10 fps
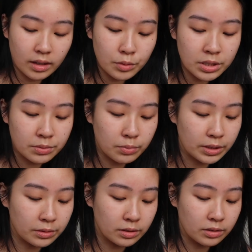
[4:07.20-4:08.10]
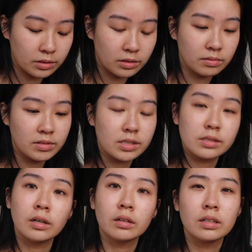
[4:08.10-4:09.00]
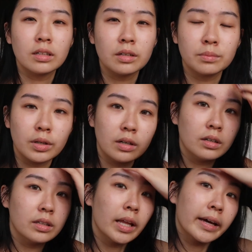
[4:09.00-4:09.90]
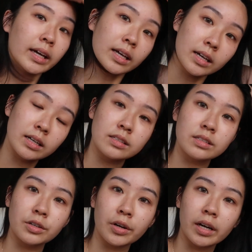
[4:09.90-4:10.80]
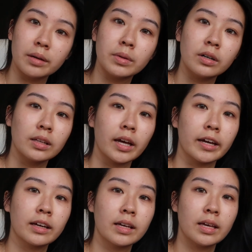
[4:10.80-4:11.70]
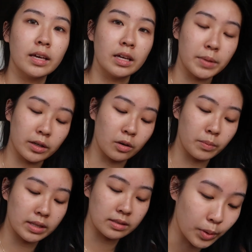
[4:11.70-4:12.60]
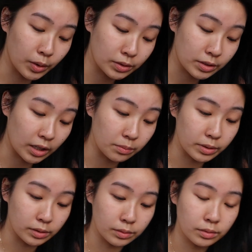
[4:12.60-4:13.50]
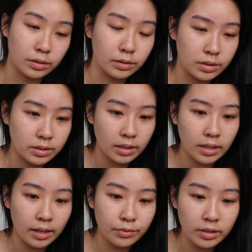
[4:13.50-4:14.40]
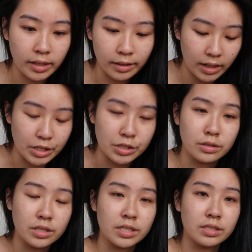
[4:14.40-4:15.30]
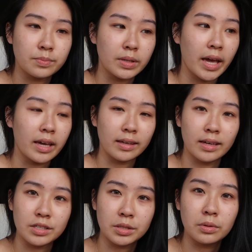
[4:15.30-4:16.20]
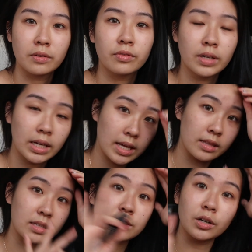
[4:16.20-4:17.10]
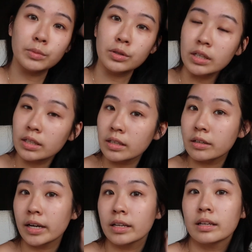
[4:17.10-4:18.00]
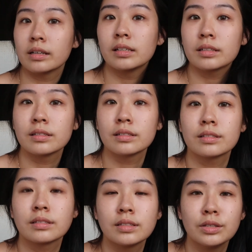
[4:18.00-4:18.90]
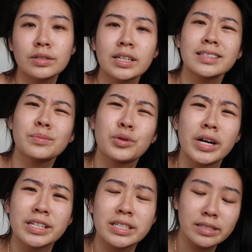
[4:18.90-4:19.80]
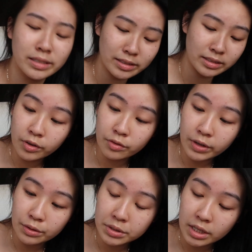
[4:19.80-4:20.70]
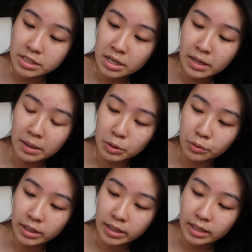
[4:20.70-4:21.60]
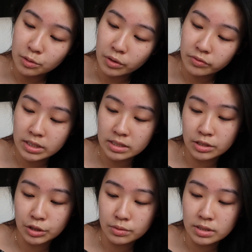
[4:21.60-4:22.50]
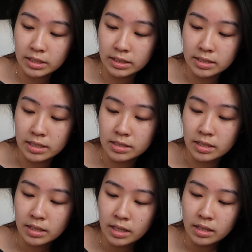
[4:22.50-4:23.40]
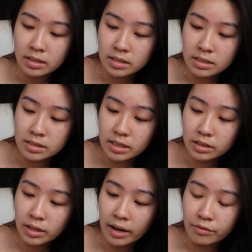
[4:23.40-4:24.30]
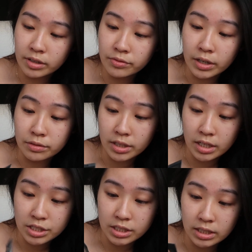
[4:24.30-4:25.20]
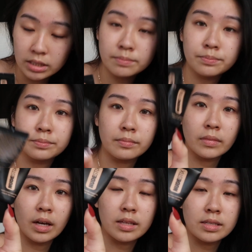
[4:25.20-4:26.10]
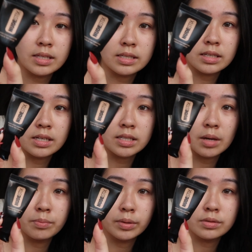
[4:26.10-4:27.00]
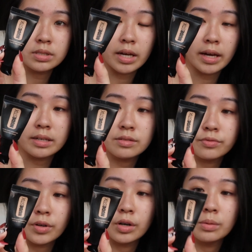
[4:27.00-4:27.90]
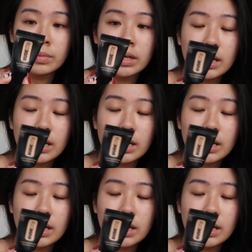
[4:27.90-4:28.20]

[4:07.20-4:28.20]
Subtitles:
I wish we could, you know, just talk a lot more on like Instagram or like in my comment box down below, because I feel like I should just be engaging with this community right here, because you guys are precious. For foundation, I'm going in with this Nude Stick Tinted Cover Foundation. This is a sample size from